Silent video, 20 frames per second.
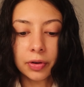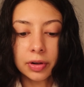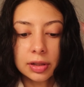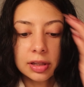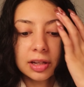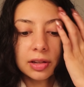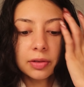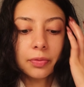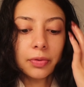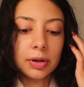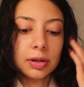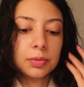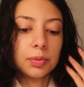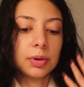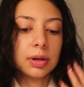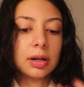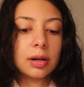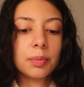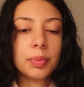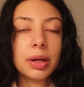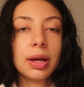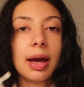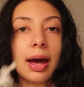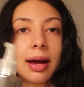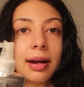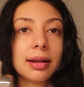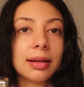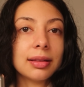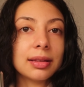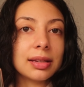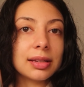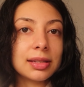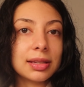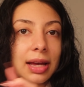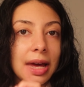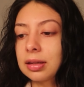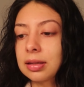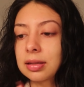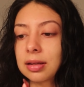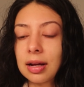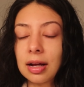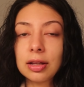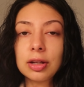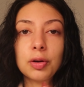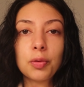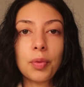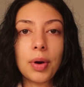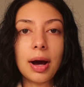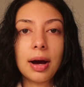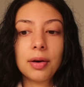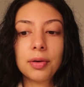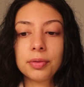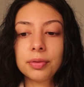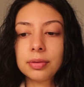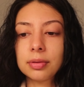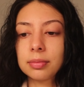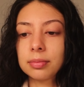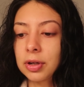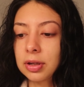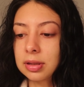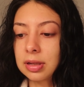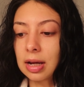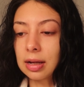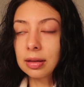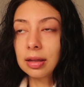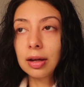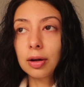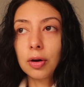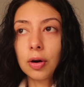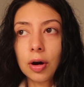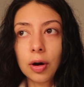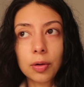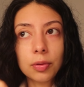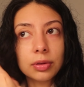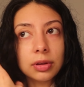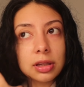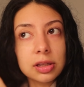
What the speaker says: First things first, we're gonna be adding this Color Wow Protecting Coat.